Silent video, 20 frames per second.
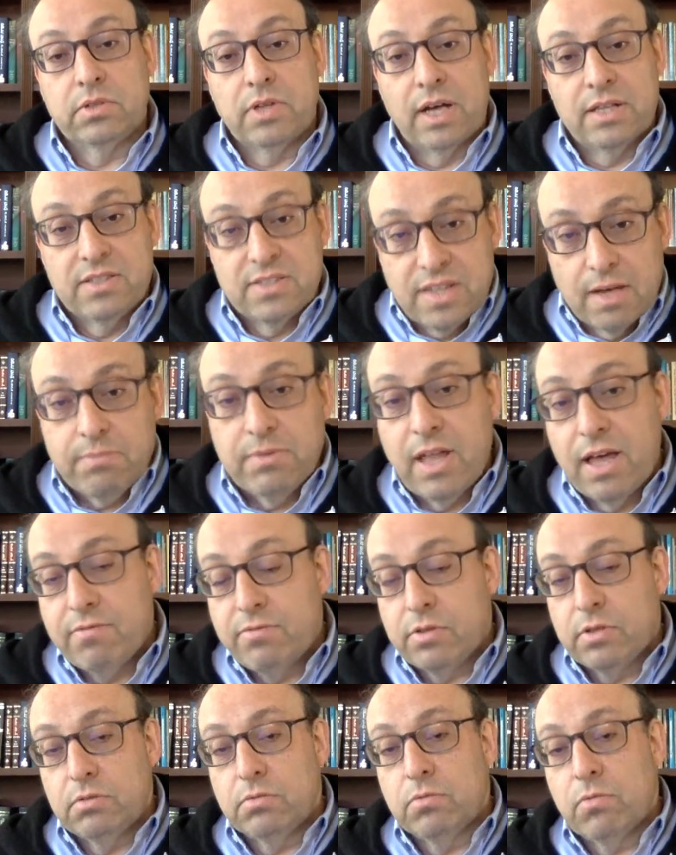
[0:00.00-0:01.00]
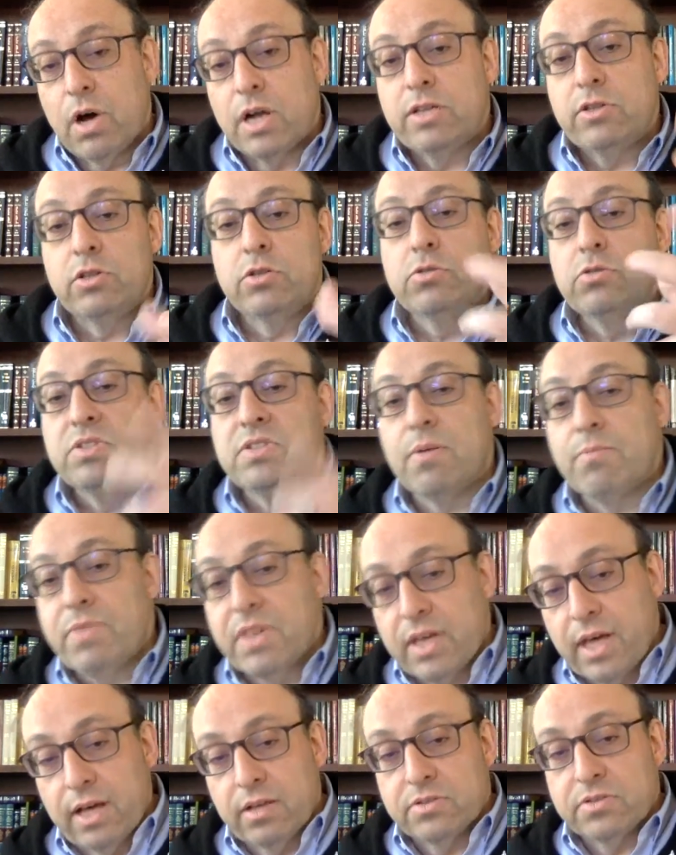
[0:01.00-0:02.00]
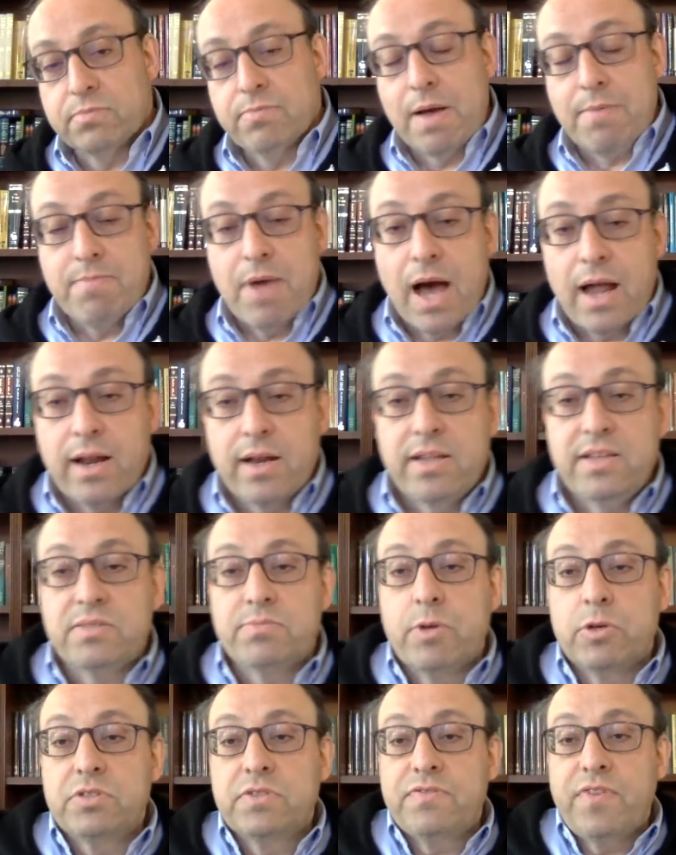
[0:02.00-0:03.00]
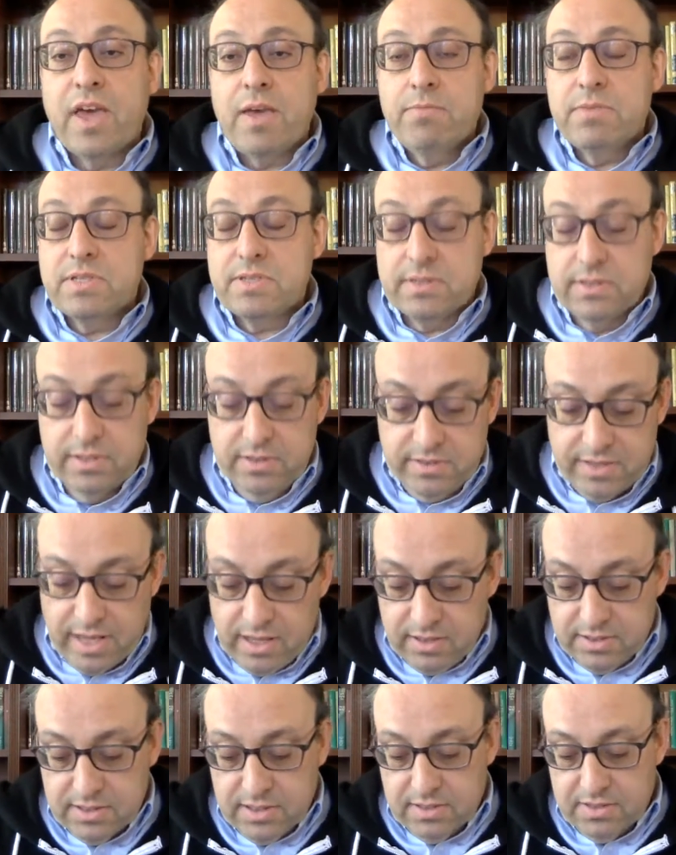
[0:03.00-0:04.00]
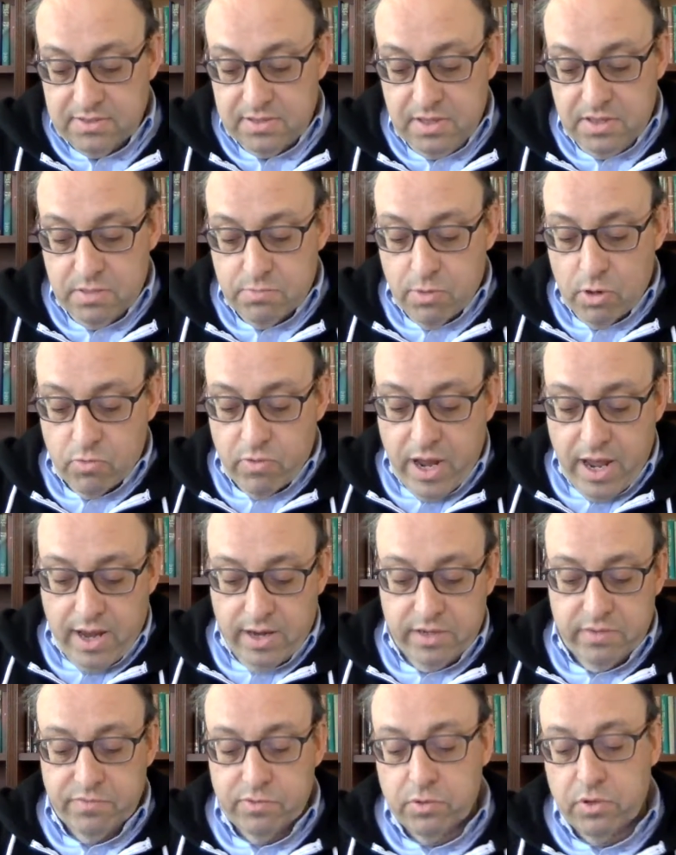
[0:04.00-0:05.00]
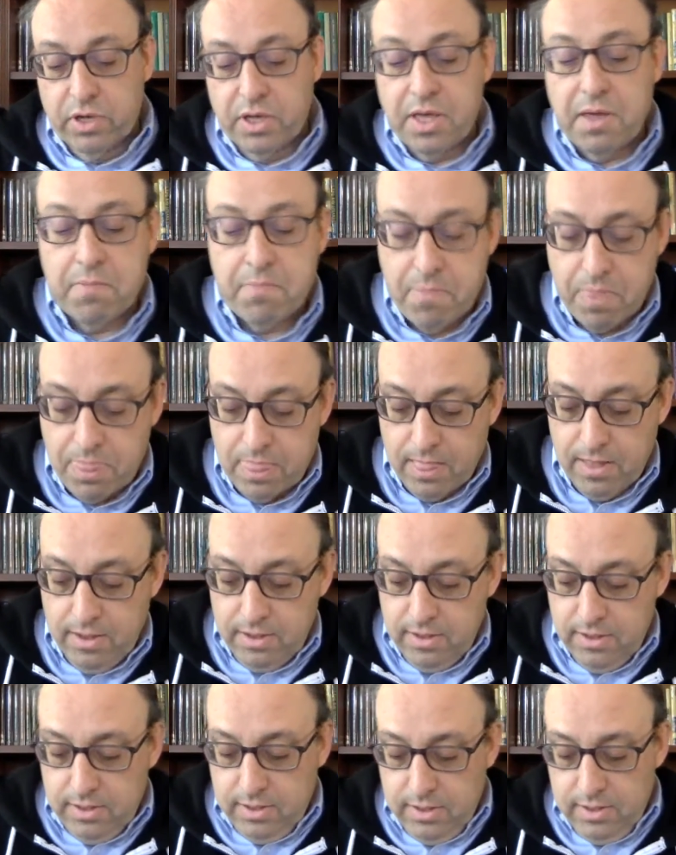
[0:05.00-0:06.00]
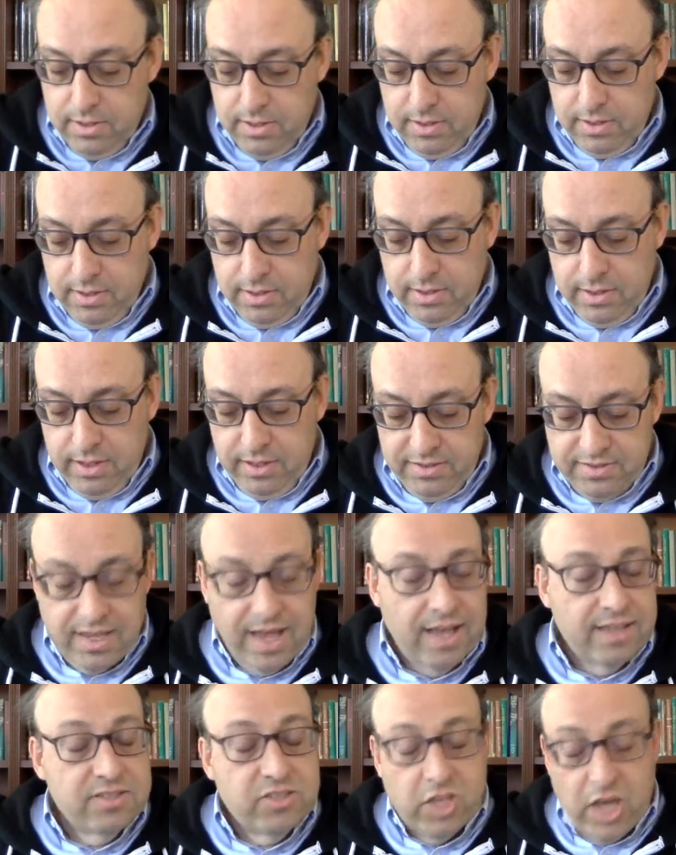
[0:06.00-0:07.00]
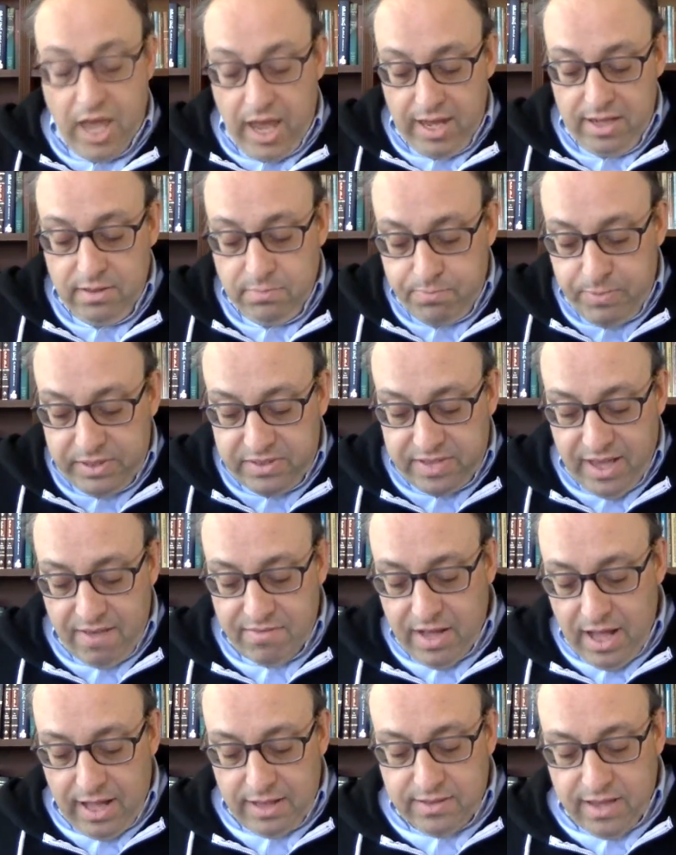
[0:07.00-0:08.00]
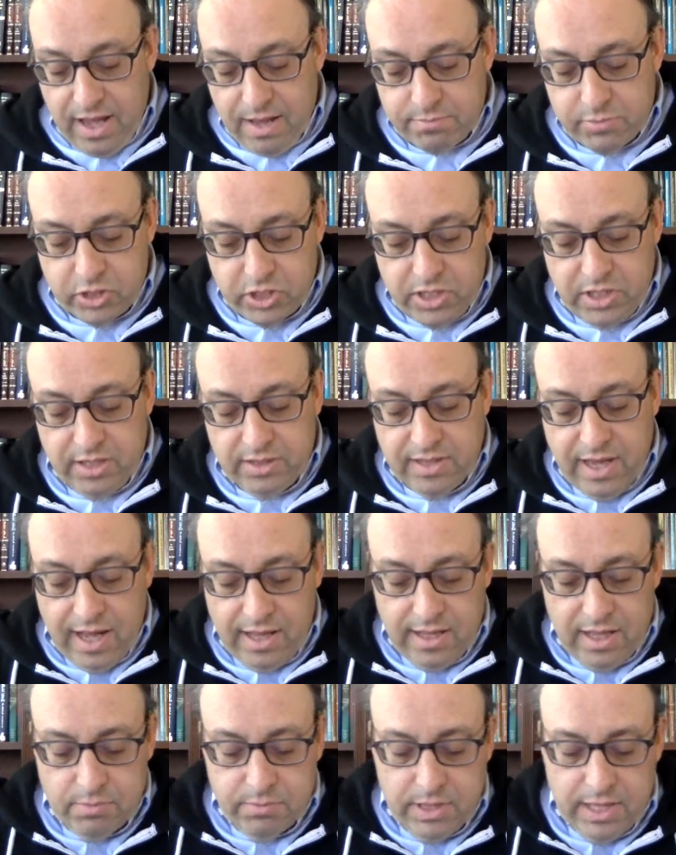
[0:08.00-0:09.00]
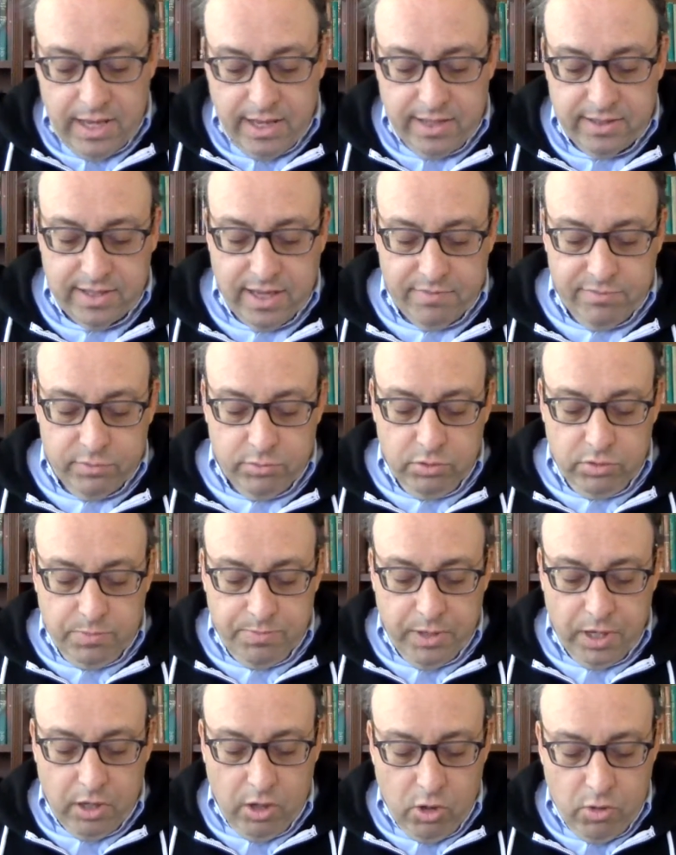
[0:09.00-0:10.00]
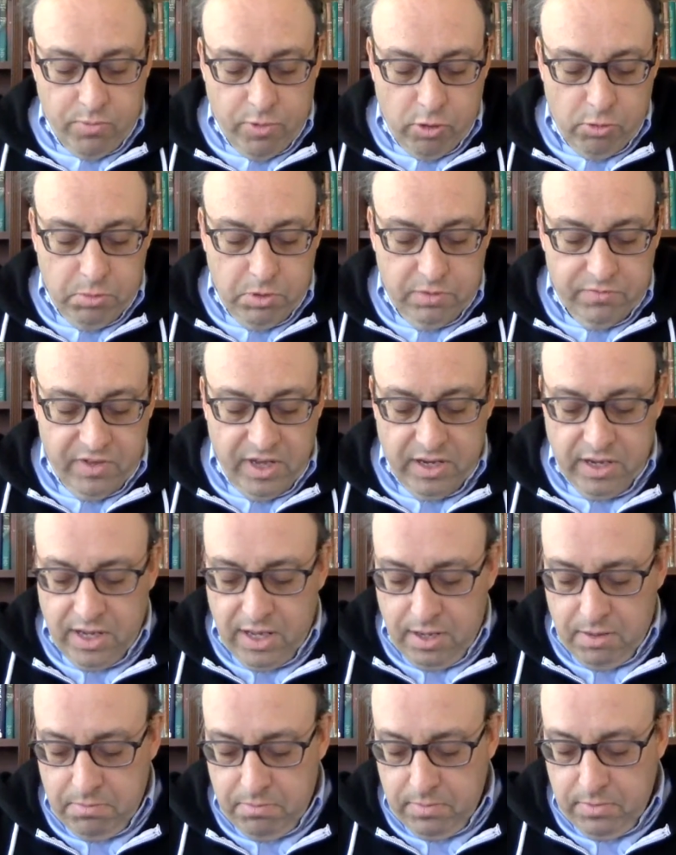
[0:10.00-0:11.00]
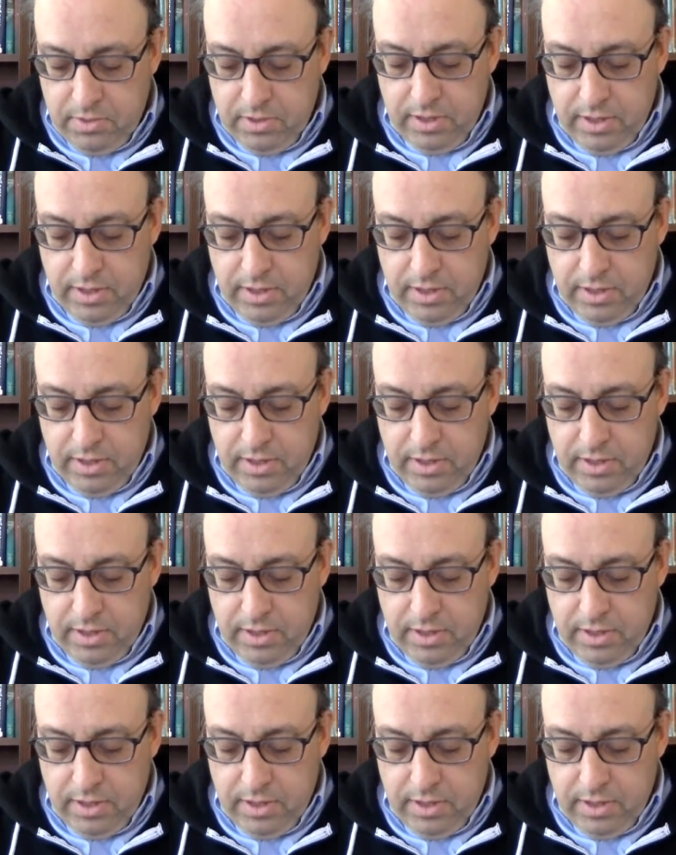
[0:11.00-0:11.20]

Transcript: on some level, wanted to do something else. Maimonides most famously tells us in the Moreh HaNevuchim, he says, "She'ein b'teva adam she'igdal al melechet avdut b'chomer u'b'levenim,